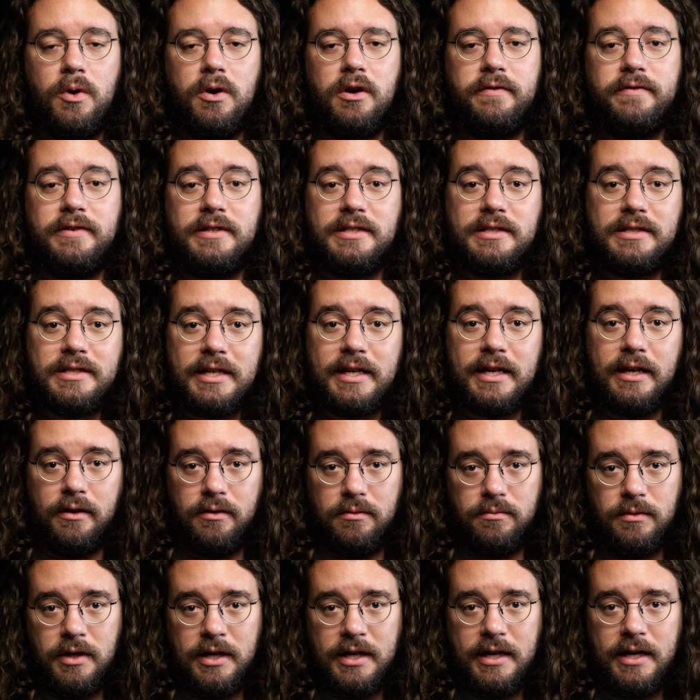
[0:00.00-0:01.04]
we won't even see
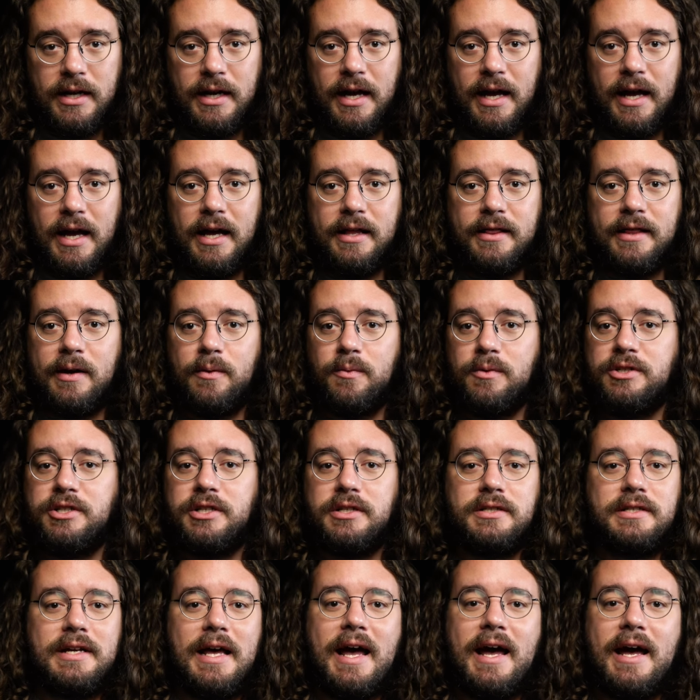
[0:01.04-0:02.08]
it. And that would
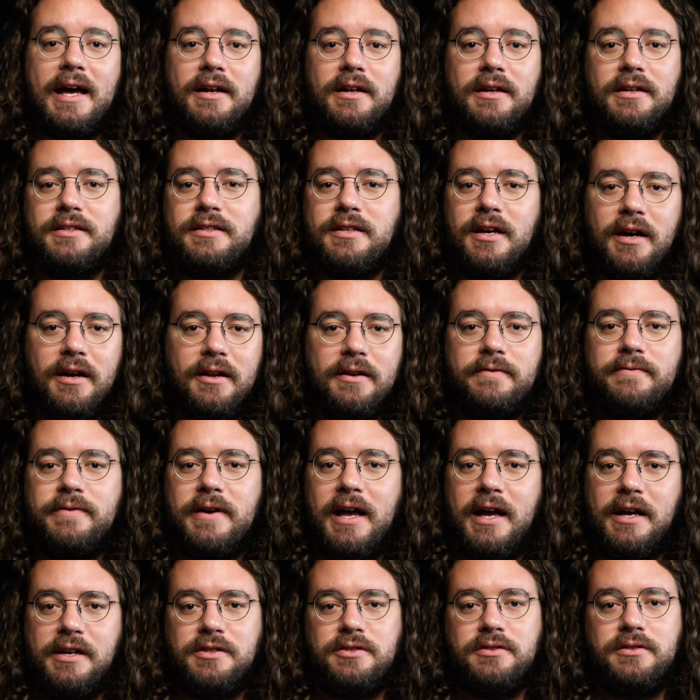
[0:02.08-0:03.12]
just add a ton of
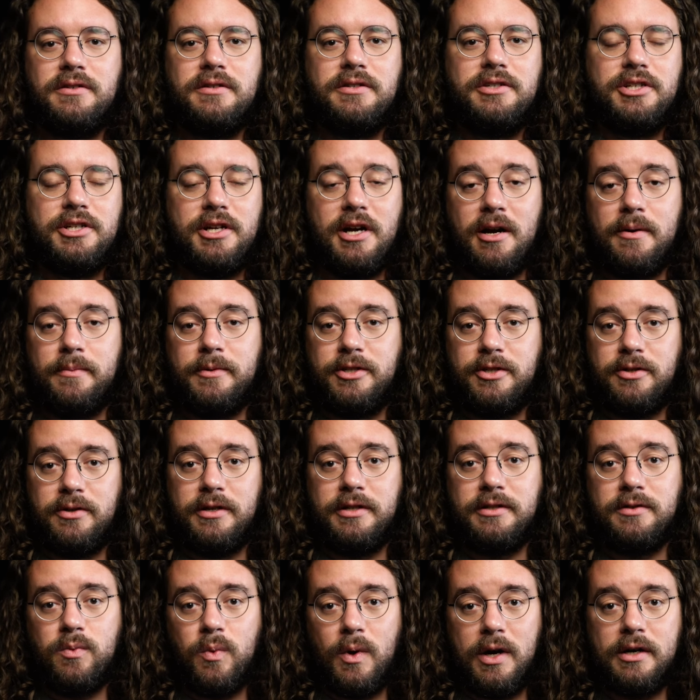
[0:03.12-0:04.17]
extra
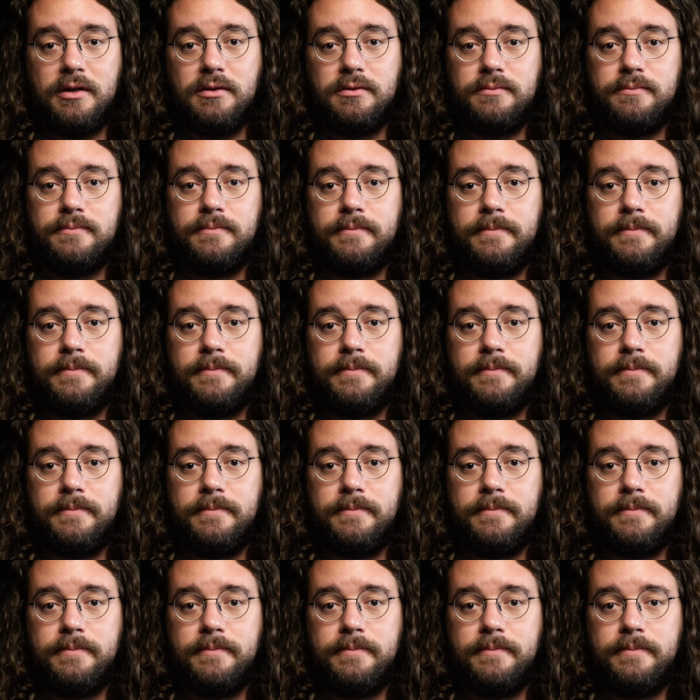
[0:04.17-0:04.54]
geometry as well.